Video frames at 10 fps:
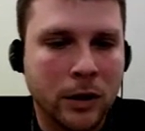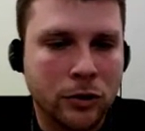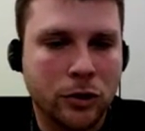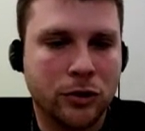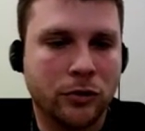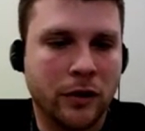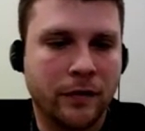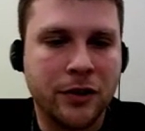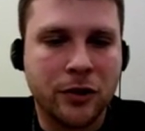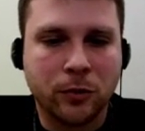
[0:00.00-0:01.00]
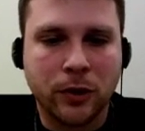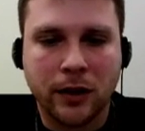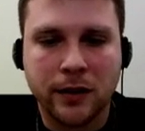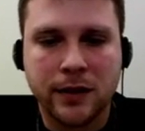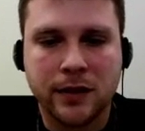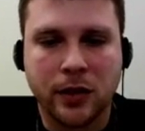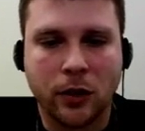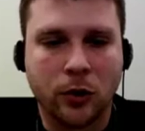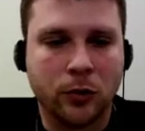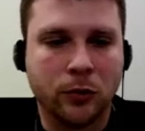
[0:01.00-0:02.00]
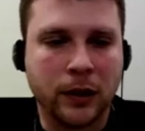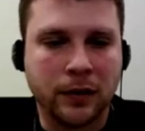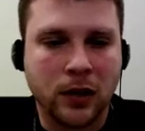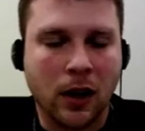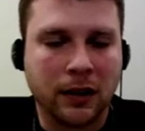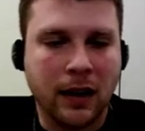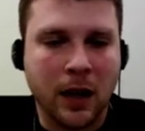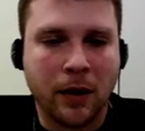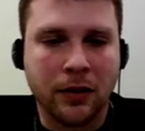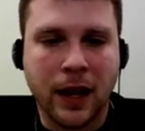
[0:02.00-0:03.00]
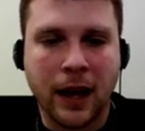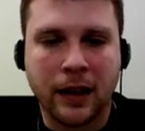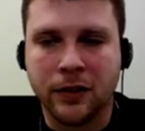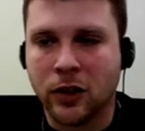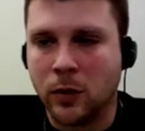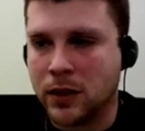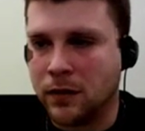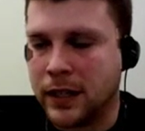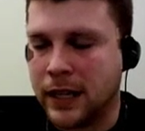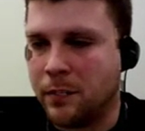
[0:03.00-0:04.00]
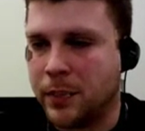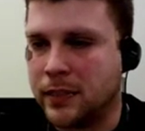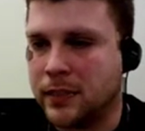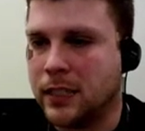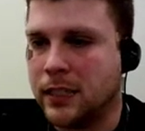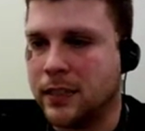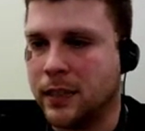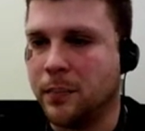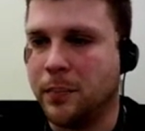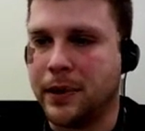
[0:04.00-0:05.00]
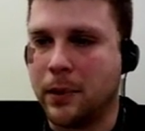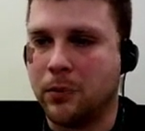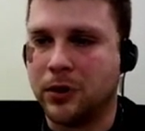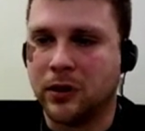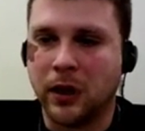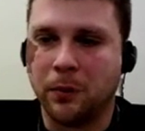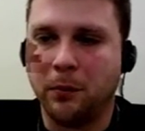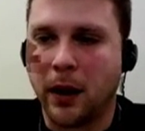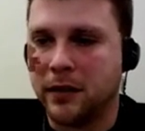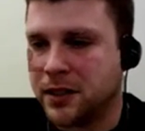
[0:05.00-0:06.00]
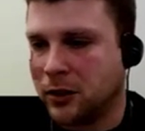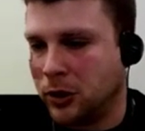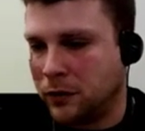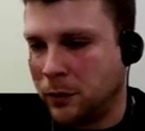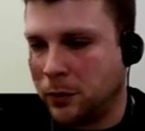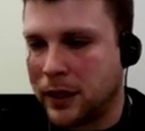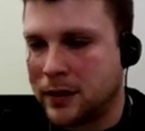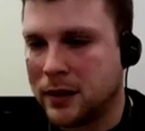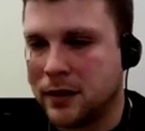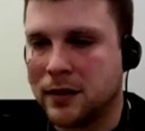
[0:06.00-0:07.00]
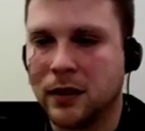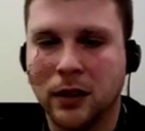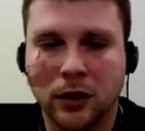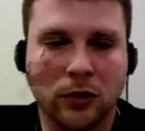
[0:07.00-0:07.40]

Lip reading: Choose your own adventure worlds. So we talked a lot about that in terms of the NPCs and being able to click buttons to go different places.